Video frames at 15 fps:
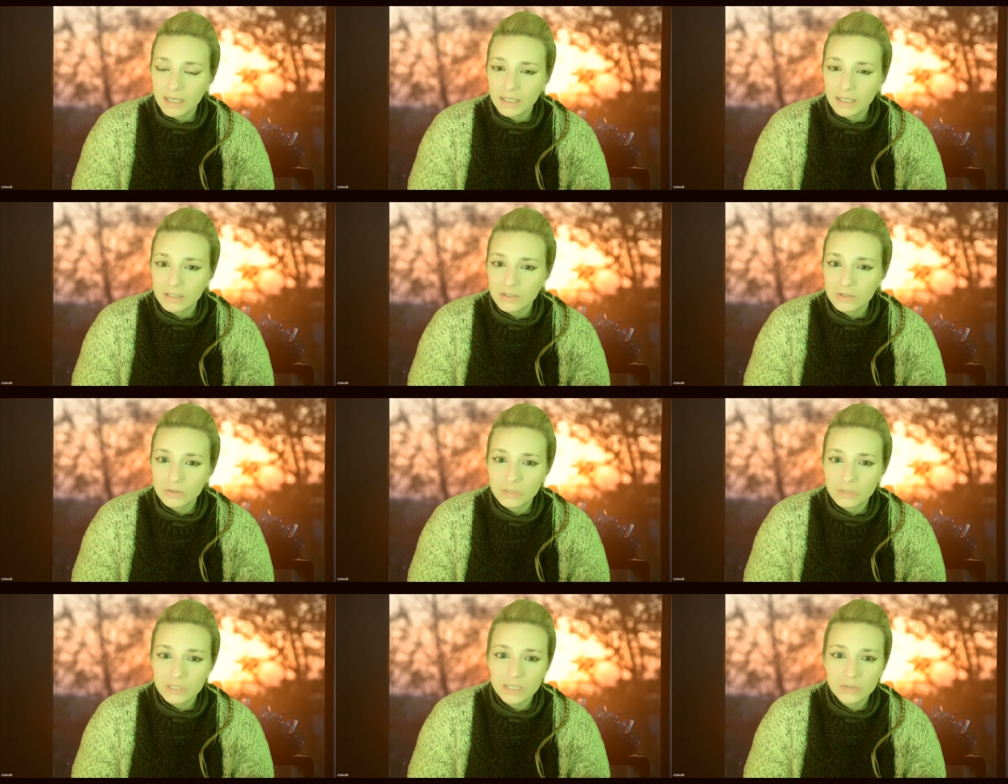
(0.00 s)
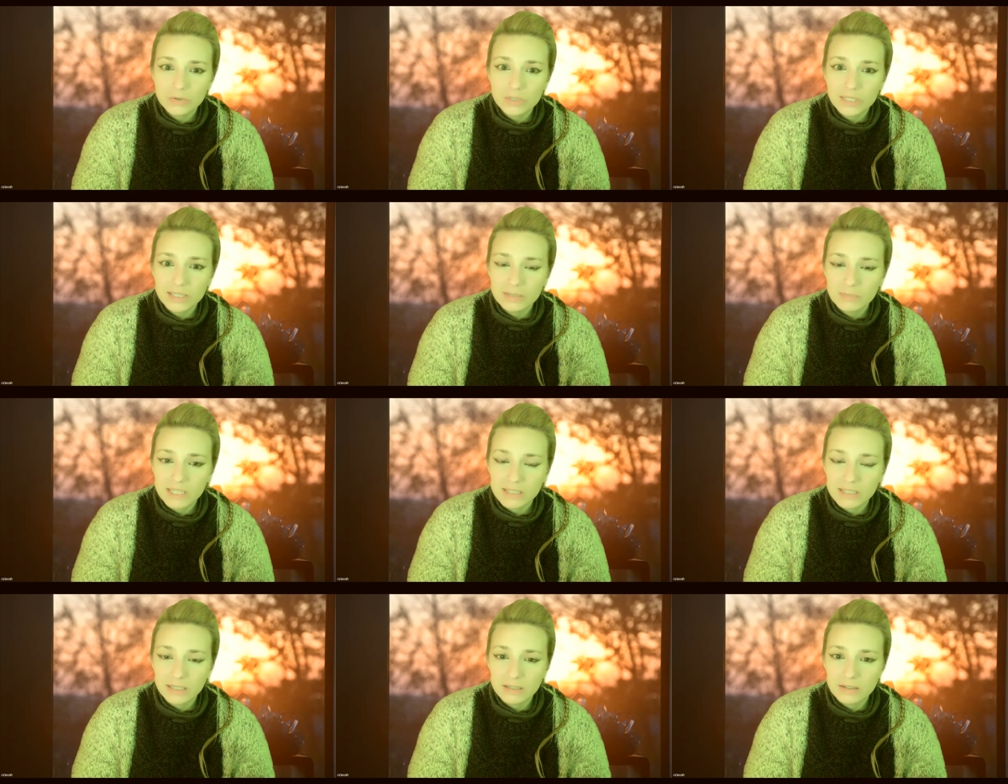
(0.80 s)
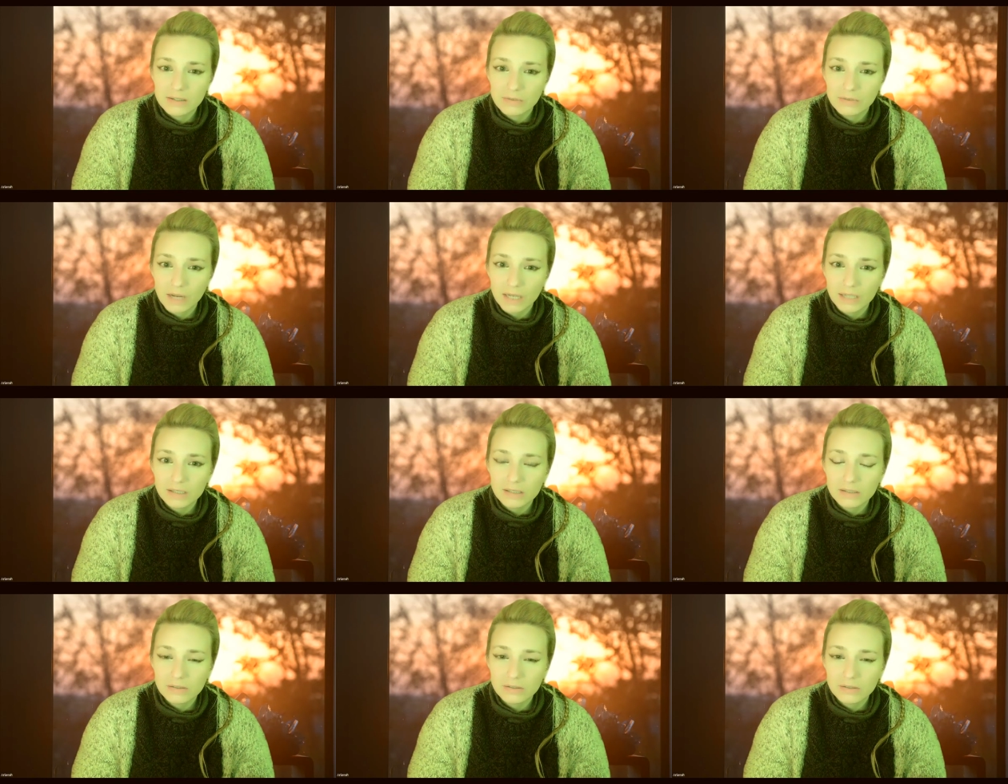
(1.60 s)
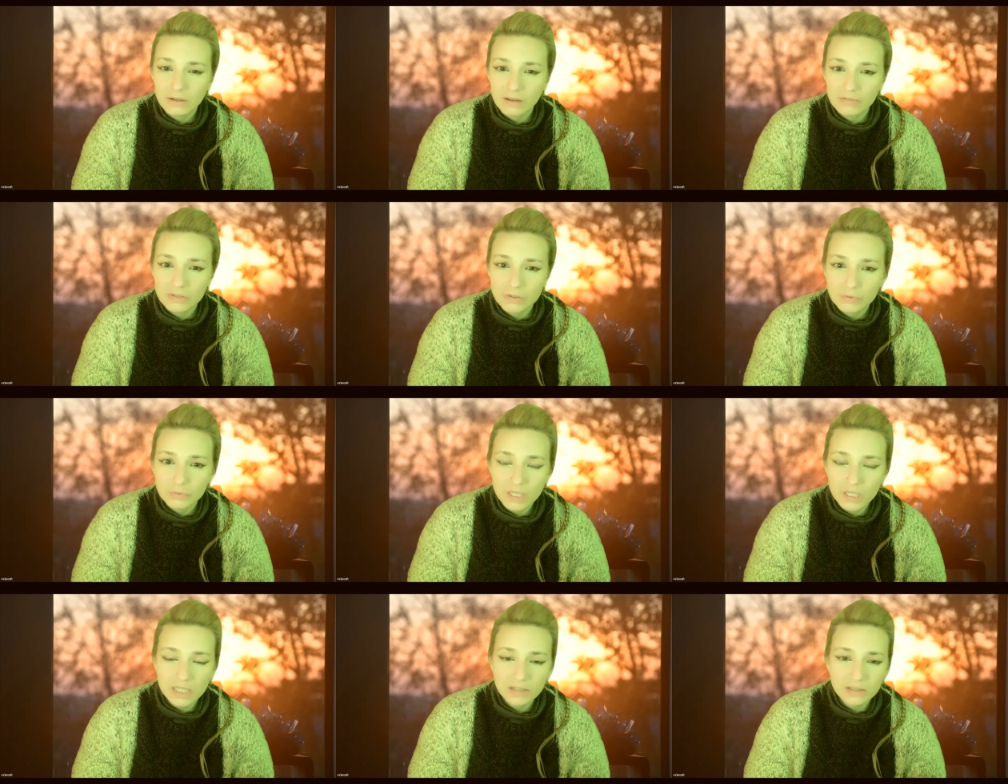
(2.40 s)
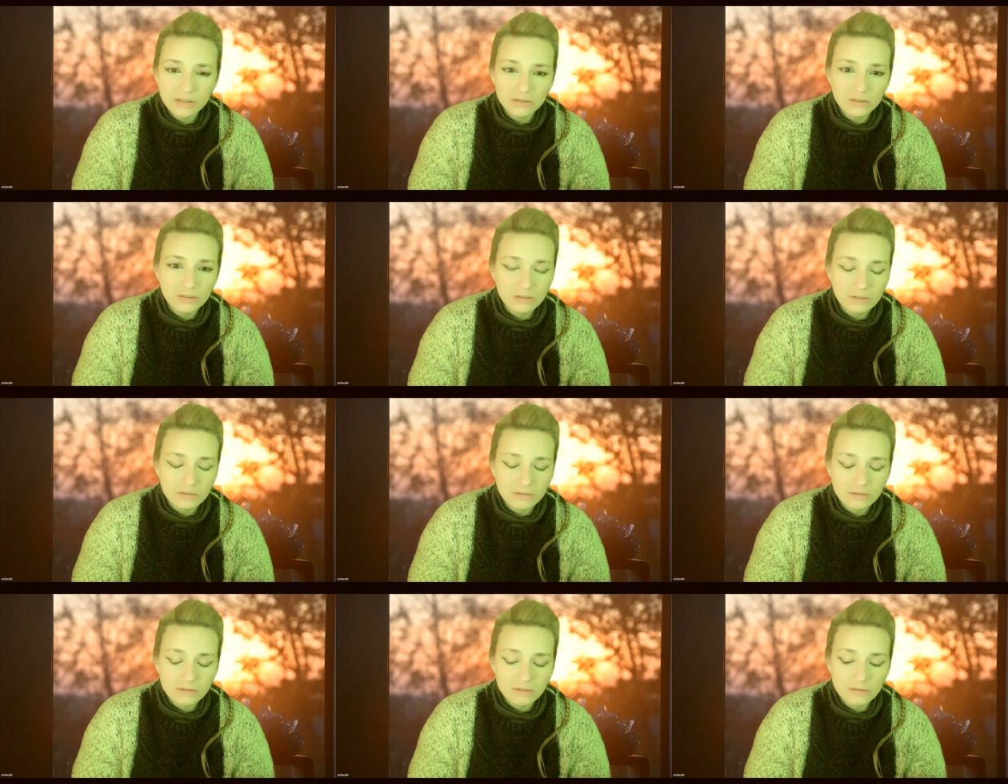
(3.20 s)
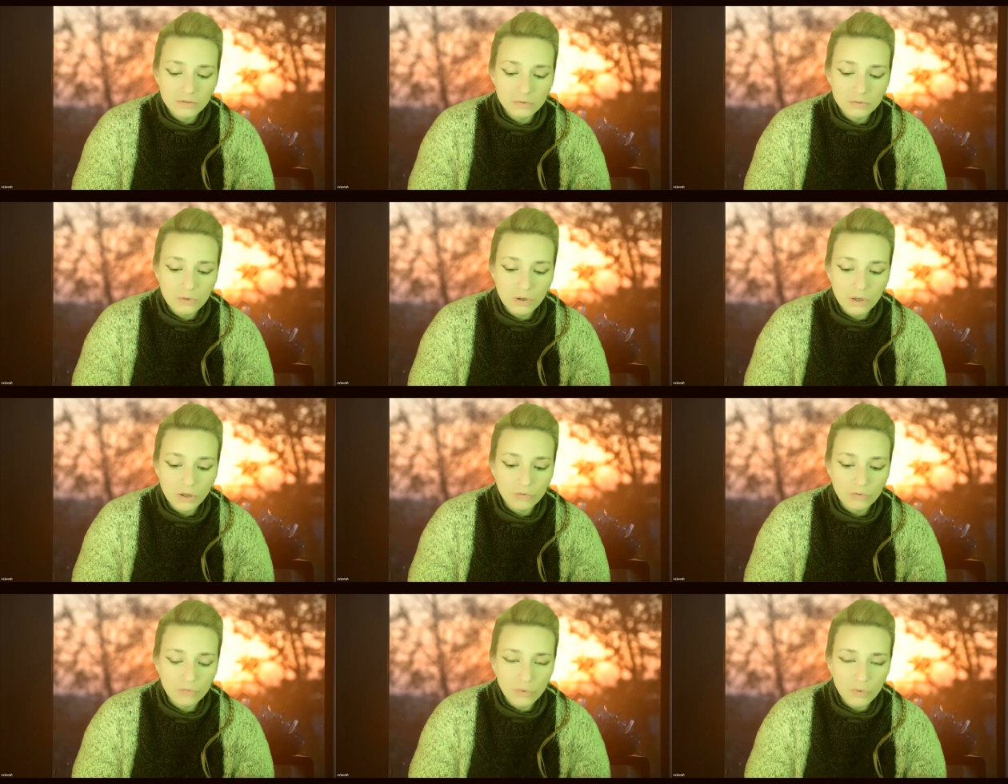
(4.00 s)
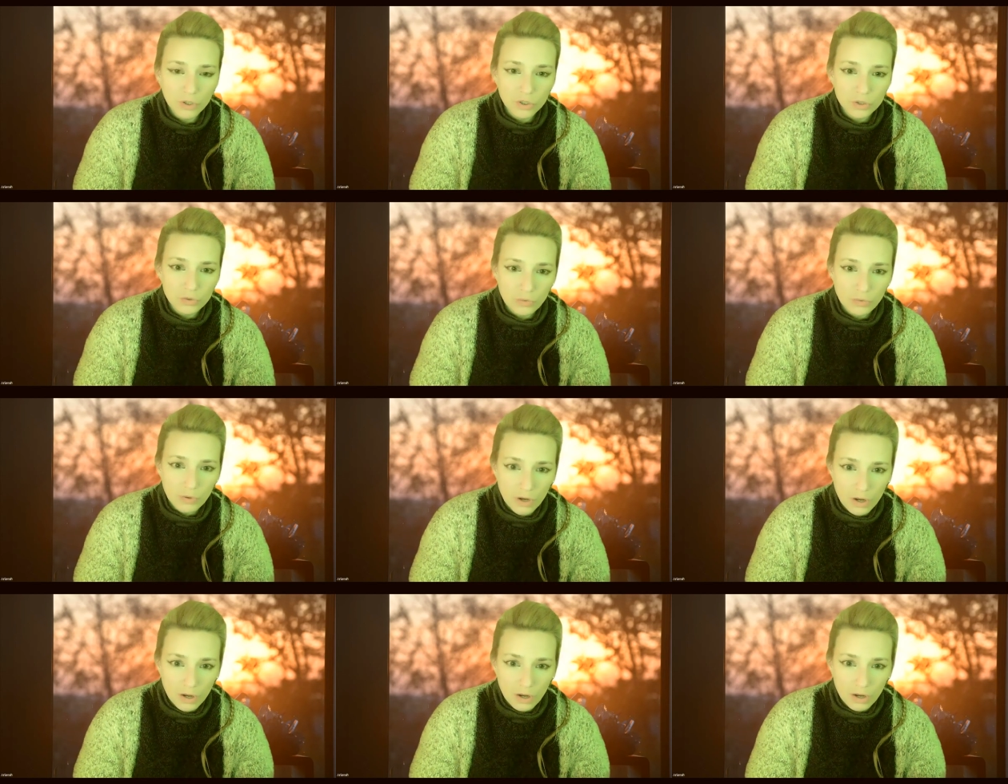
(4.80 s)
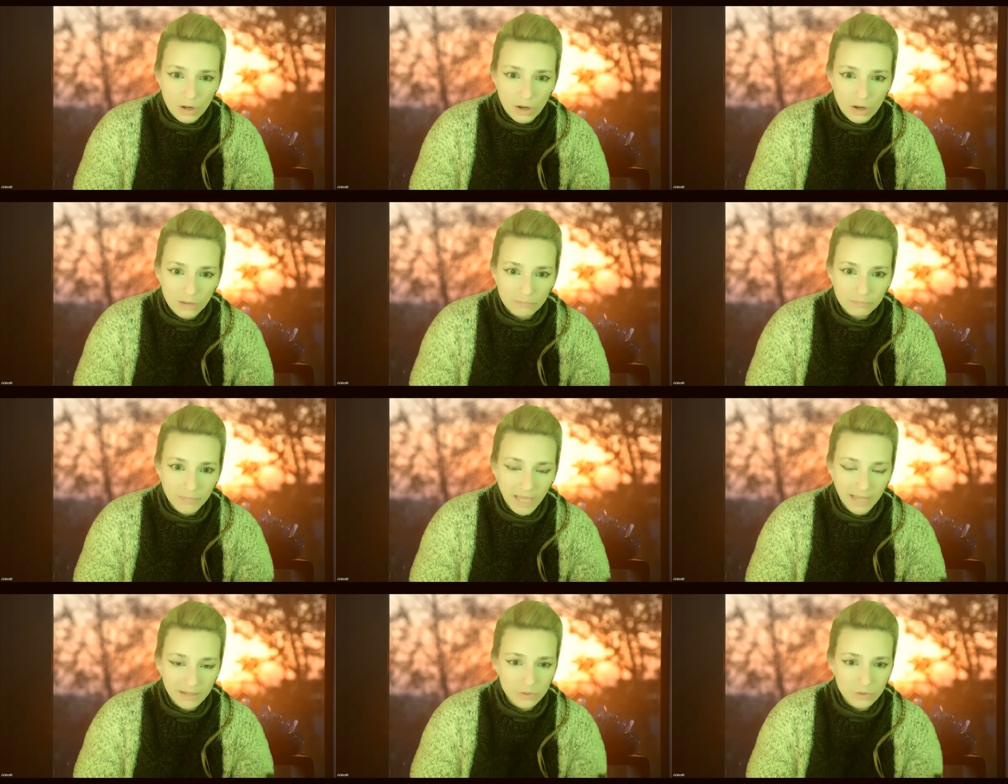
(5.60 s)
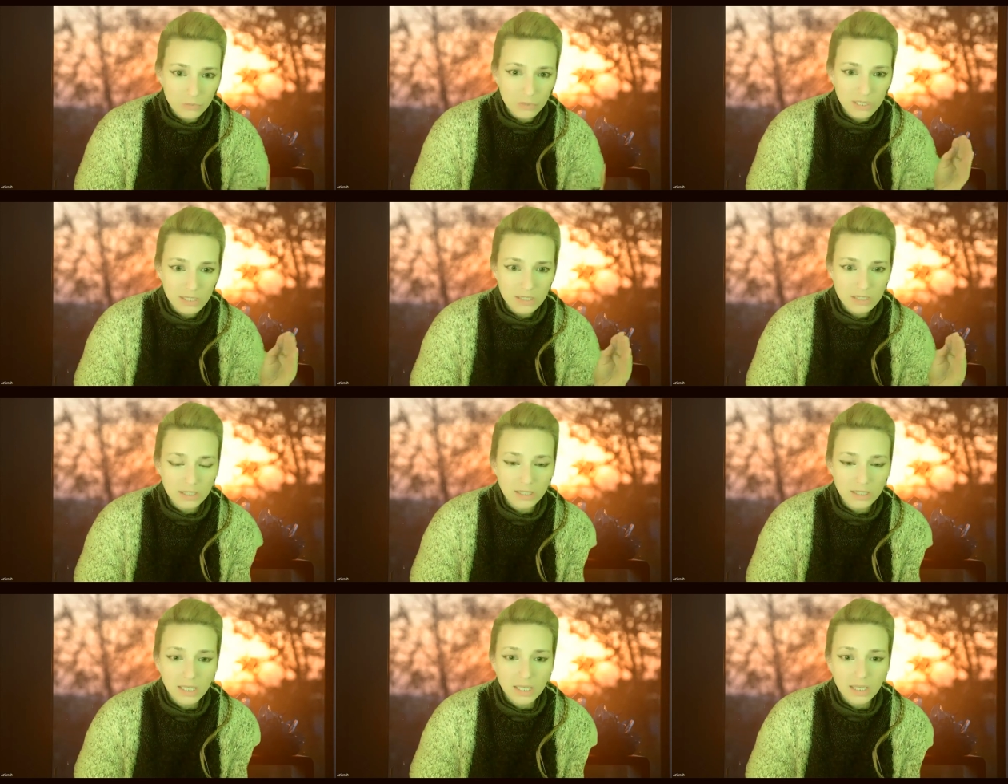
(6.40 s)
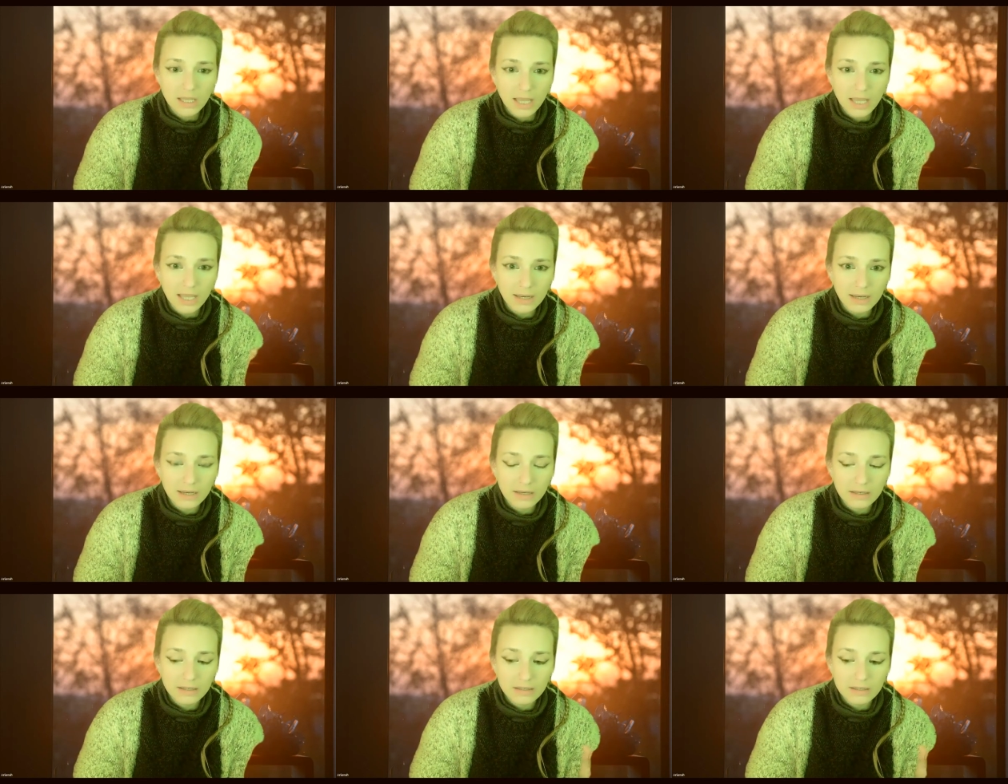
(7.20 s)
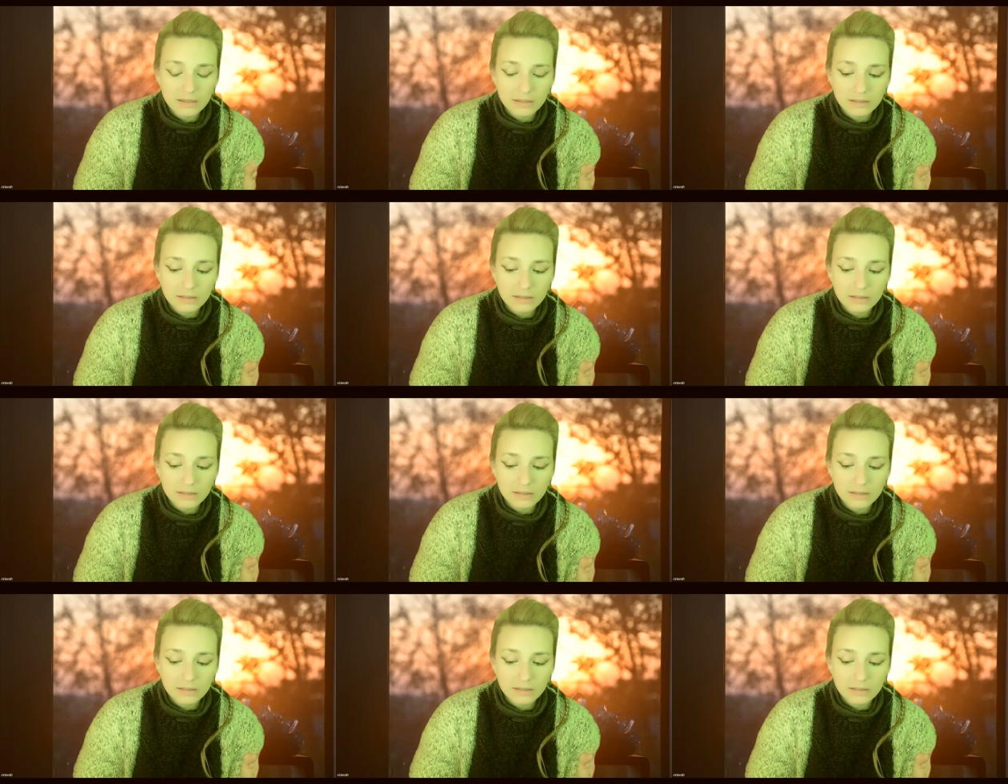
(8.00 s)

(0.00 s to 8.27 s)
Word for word: and it's so easy to dismiss it right so you have to really do a lot of work to come back to it and